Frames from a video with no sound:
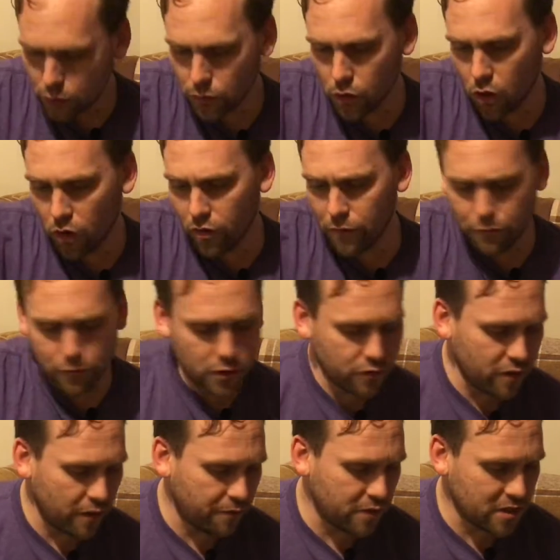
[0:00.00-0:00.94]
a
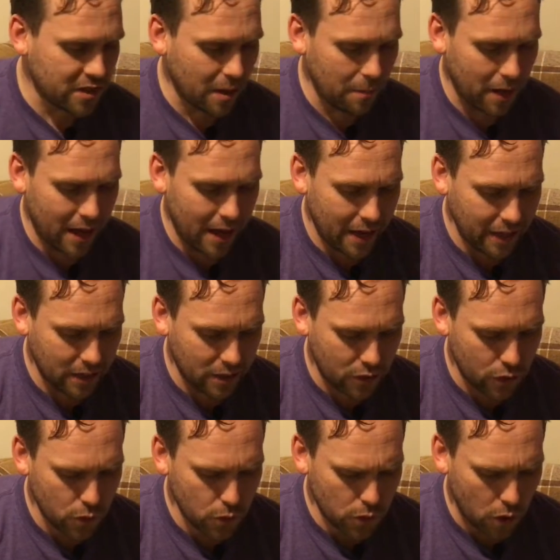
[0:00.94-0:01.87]
reference number 8,
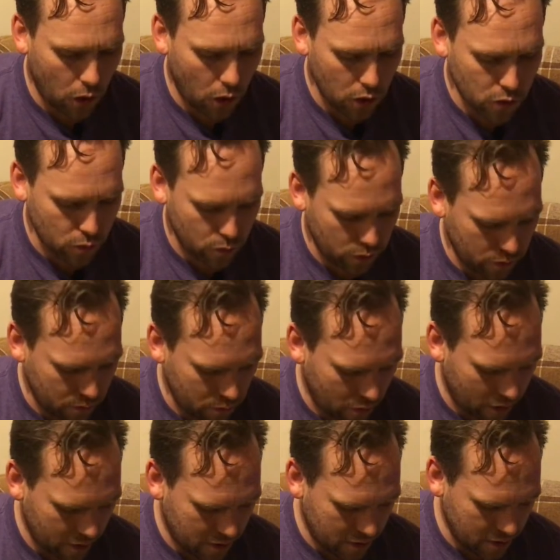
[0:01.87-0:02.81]
Newcastle
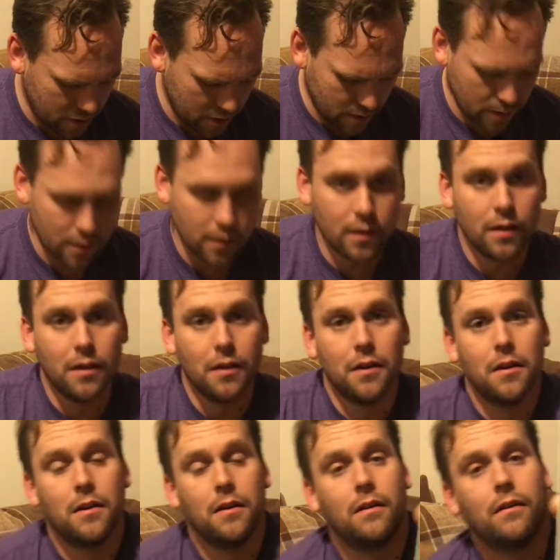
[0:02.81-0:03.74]
United.
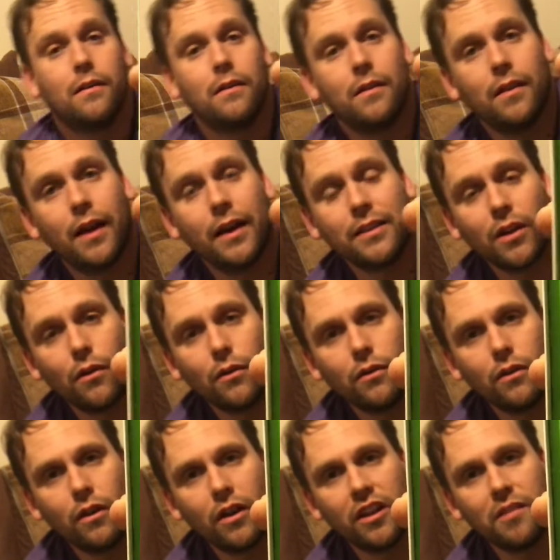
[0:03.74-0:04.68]
they don't
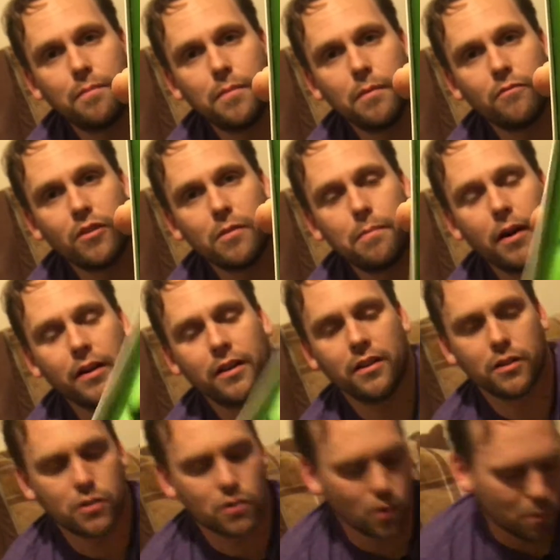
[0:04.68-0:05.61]
look like they've been repainted at